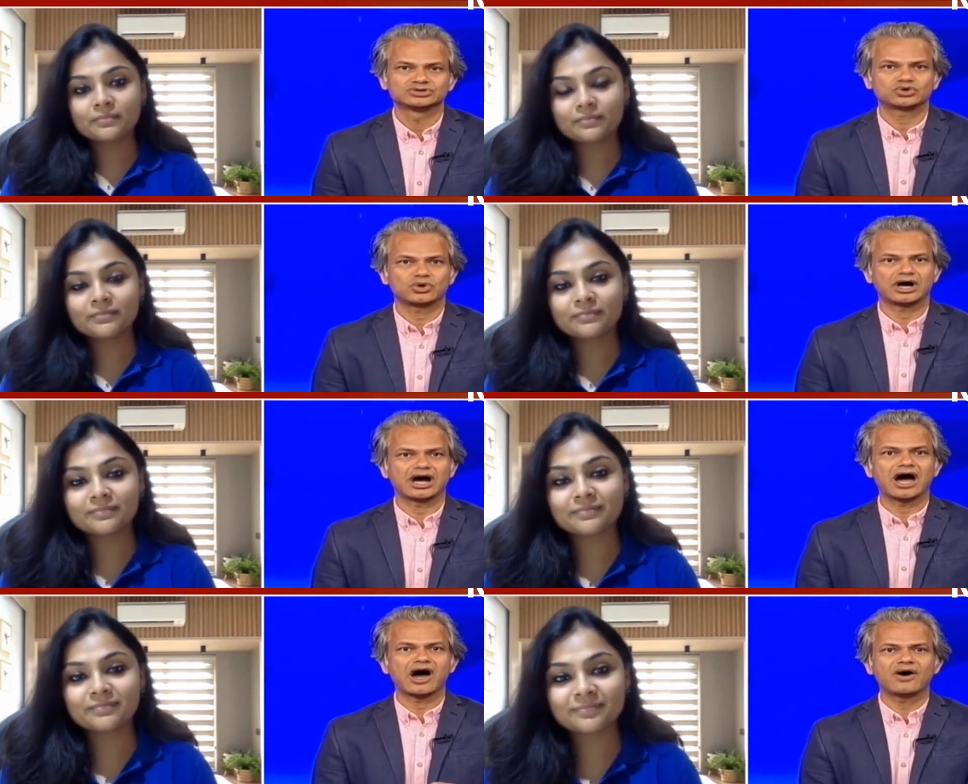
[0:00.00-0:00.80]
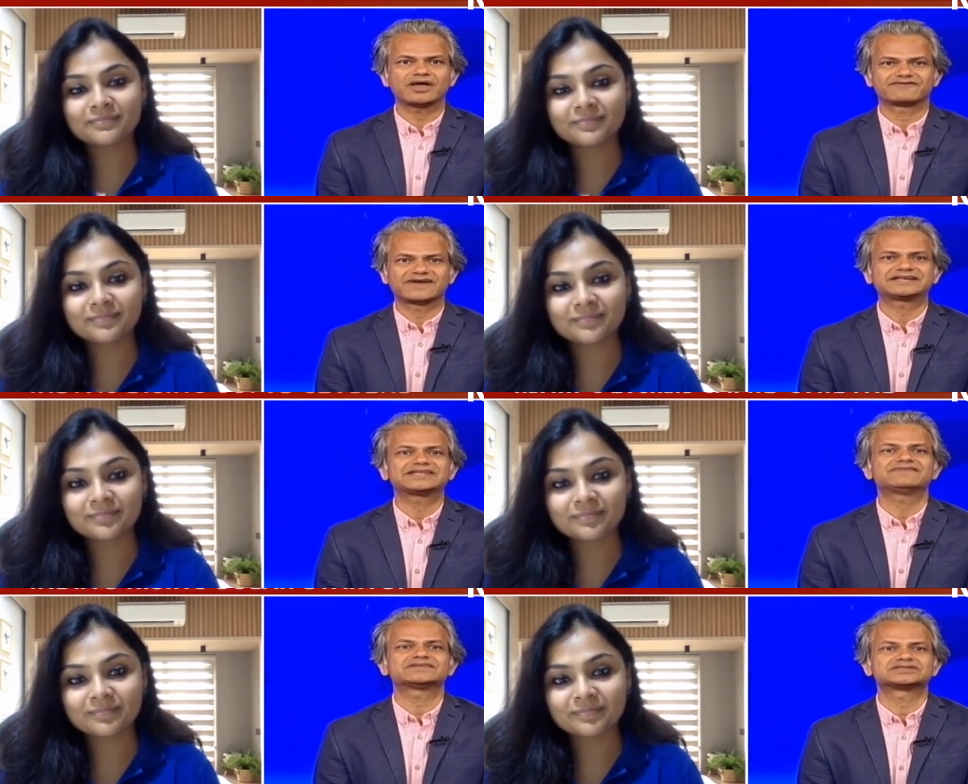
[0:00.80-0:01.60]
Speaker 1: So how
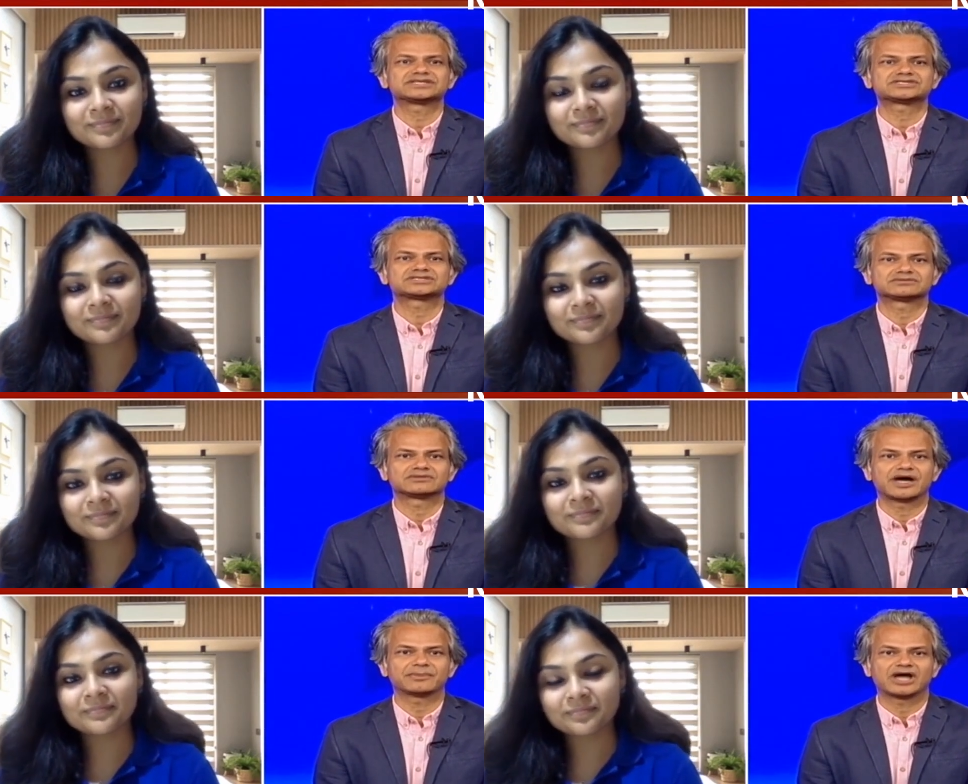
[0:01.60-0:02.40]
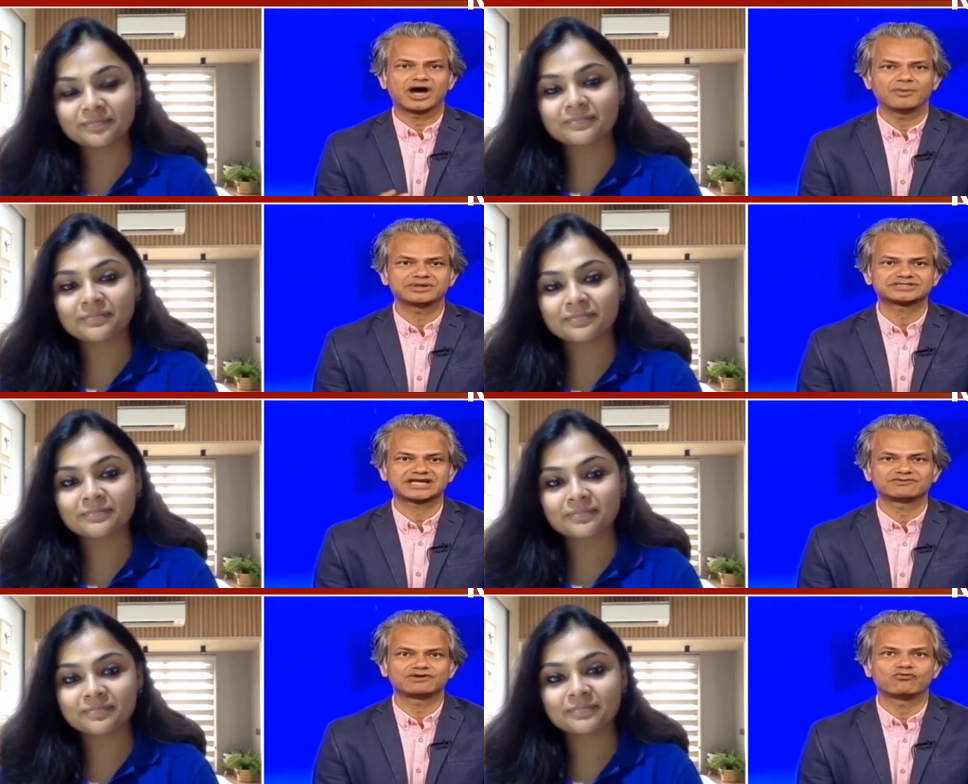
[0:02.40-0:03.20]
effective is this? I mean, how much
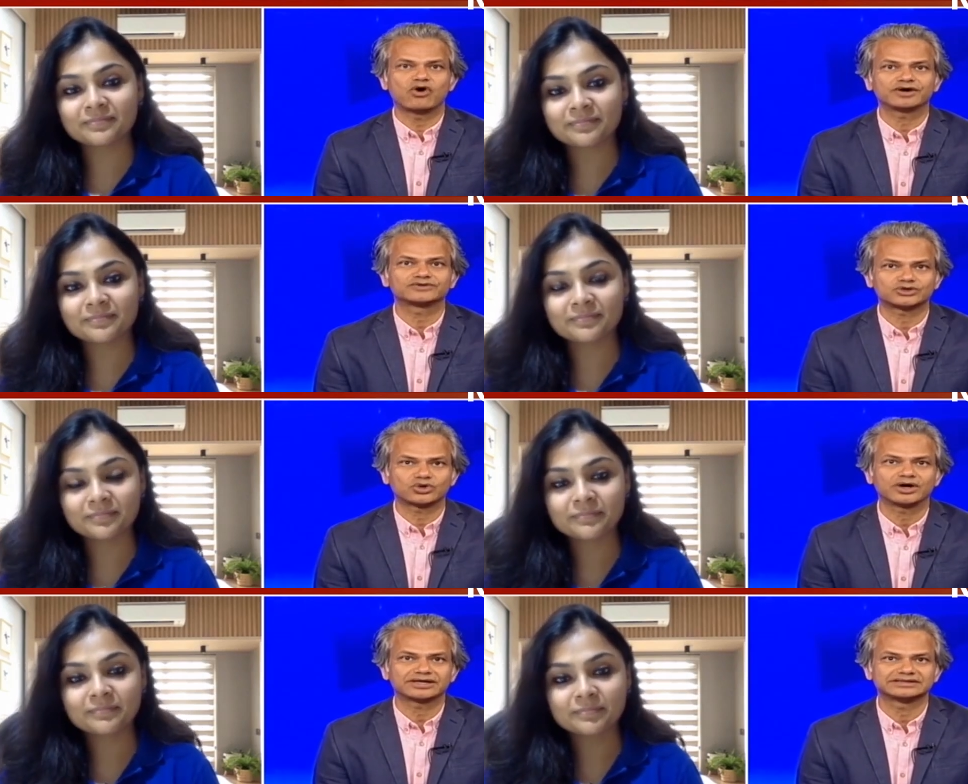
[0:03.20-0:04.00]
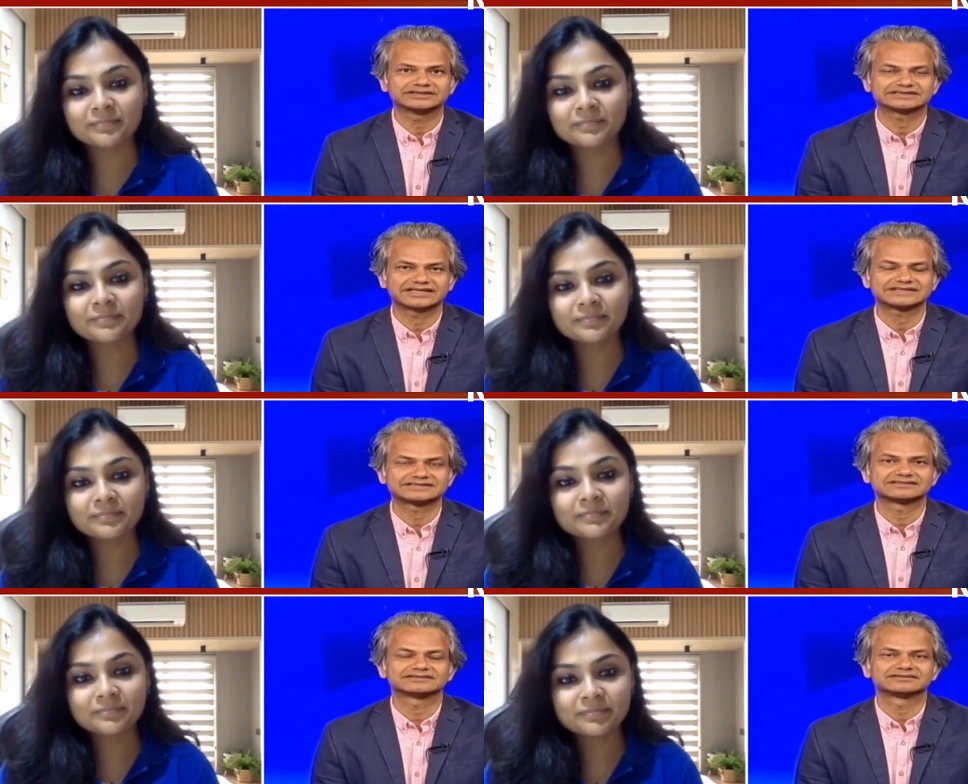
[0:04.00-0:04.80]
can we walk the talk in this case?
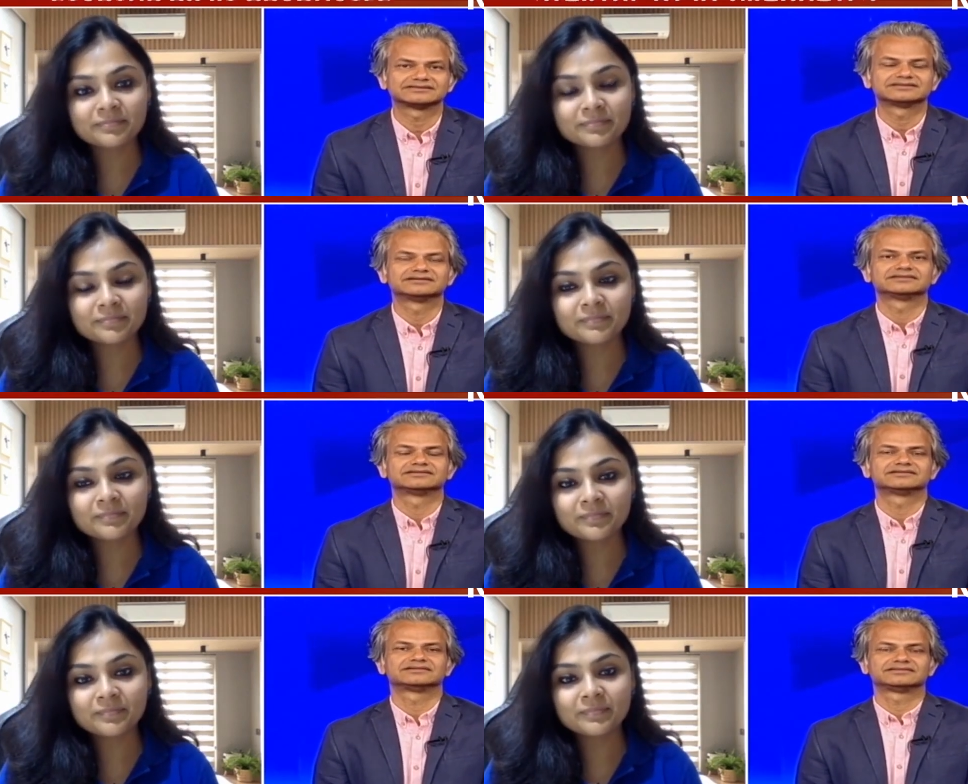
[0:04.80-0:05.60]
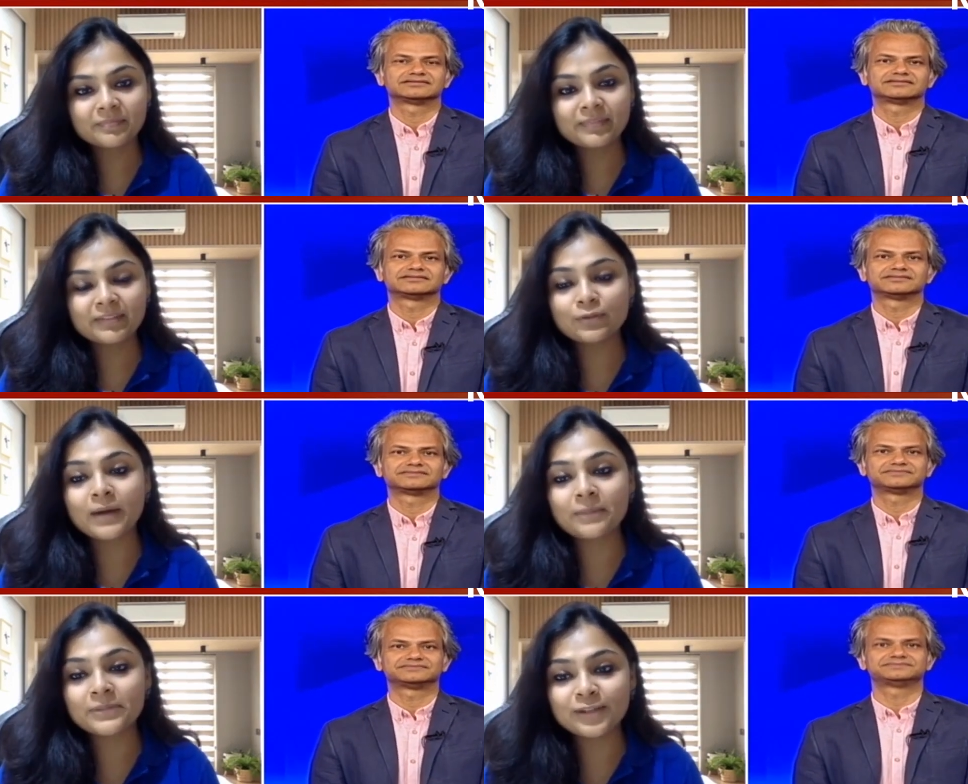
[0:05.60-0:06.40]
Speaker 2: No,
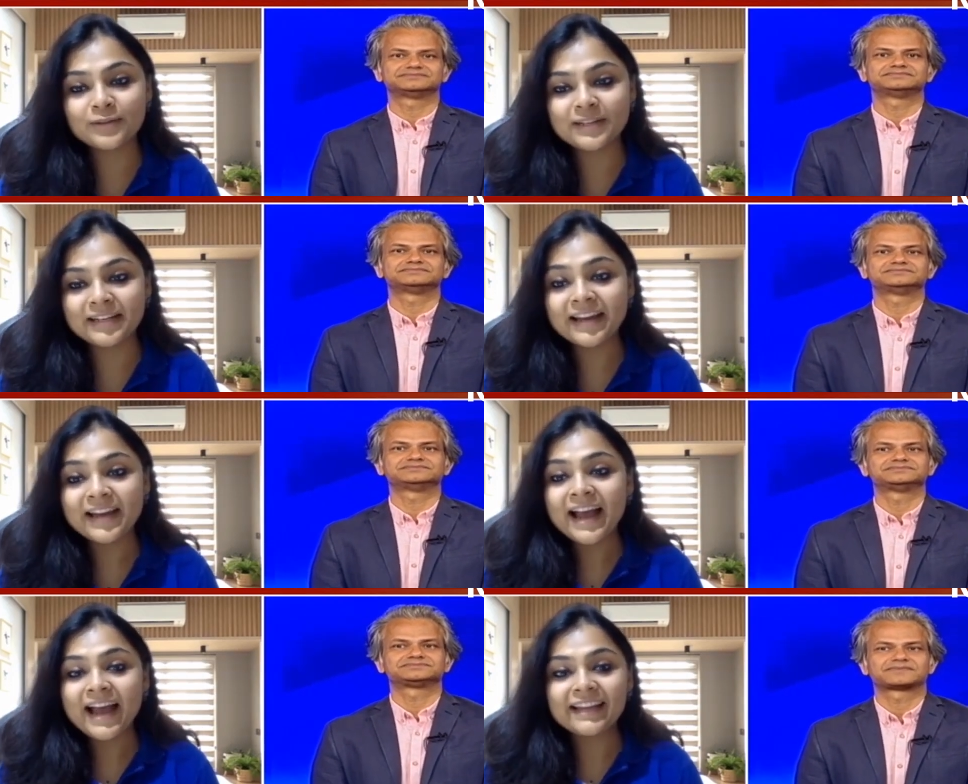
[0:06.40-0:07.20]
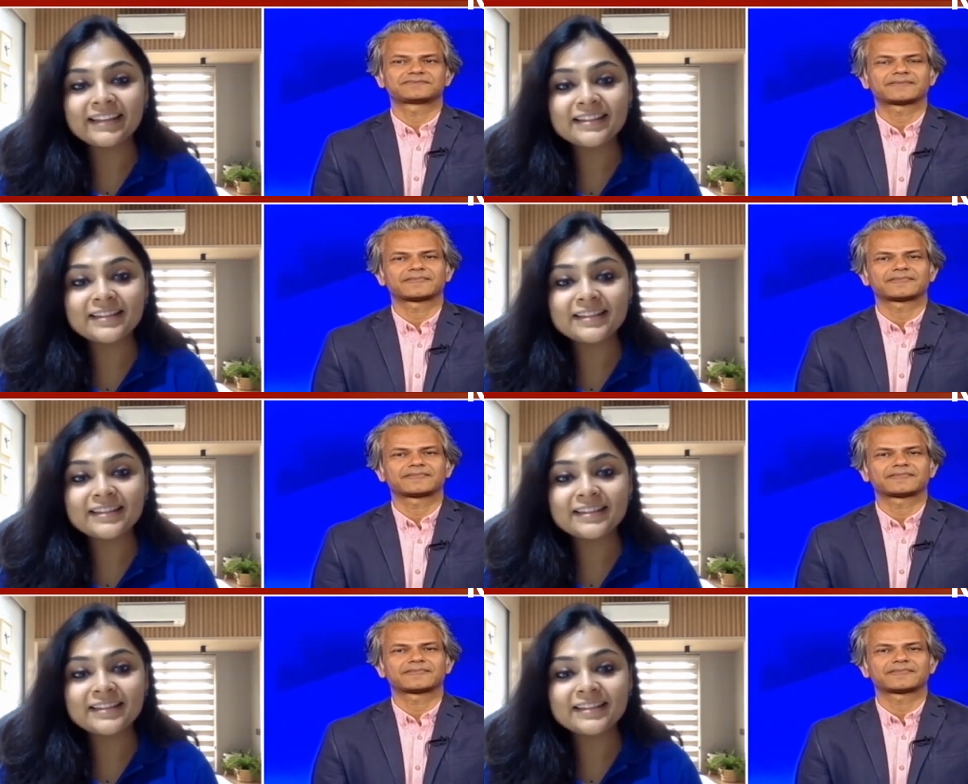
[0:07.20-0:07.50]
absolutely. I think